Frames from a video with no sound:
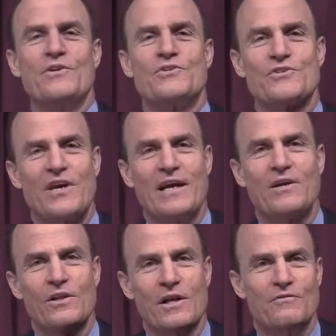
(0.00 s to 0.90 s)
The
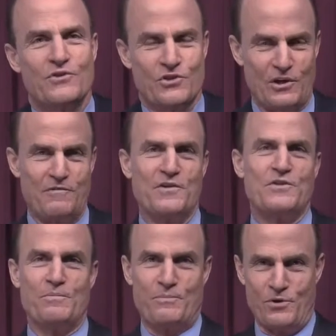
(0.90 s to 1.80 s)
cycle of
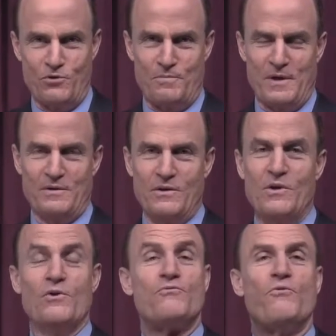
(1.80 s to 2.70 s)
service improvement,
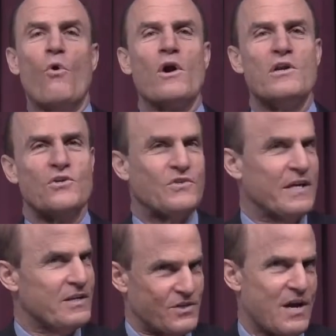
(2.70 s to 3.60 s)
4
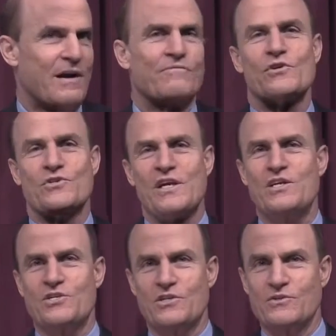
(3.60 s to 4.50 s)
distinct
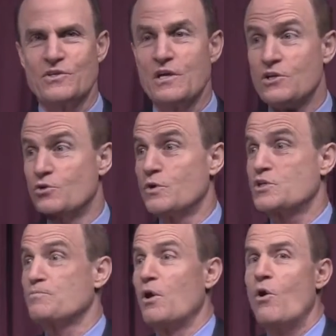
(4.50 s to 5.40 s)
conversations to
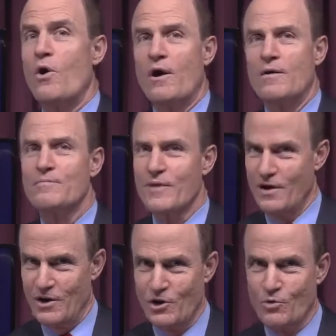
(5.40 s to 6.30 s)
explore,
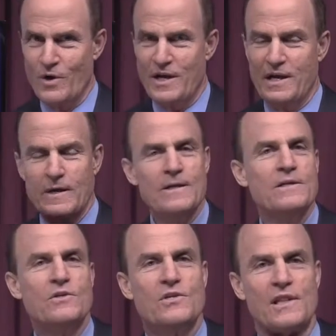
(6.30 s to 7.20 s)
agree,
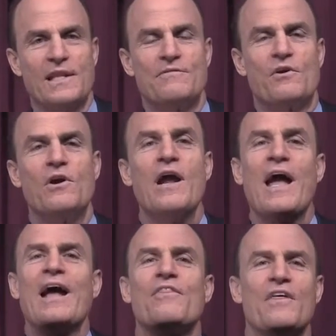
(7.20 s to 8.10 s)
deliver,
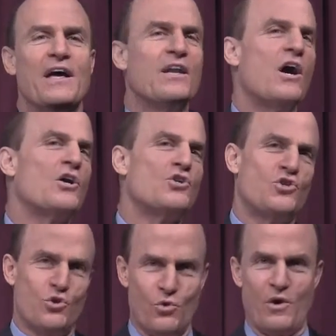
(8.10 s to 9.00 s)
and then
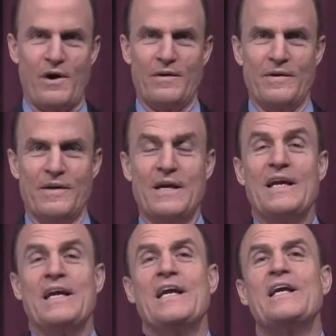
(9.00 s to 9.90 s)
assure.
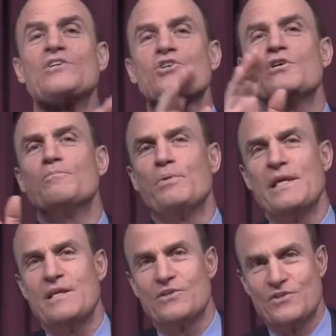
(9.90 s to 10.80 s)
Each
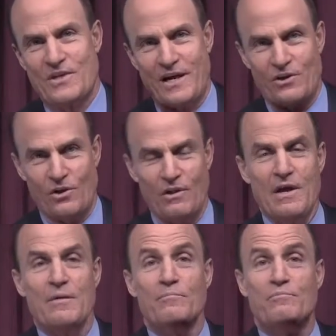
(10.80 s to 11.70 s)
completed cycle
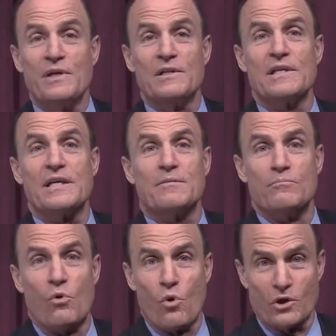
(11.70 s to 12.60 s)
building
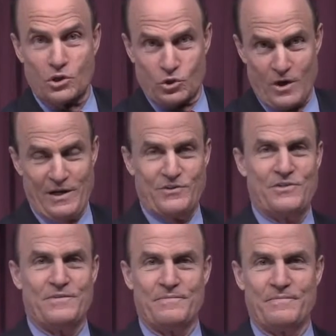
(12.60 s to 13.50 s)
more
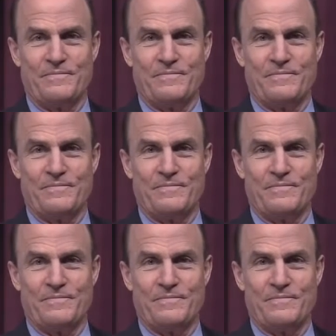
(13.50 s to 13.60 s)
trust.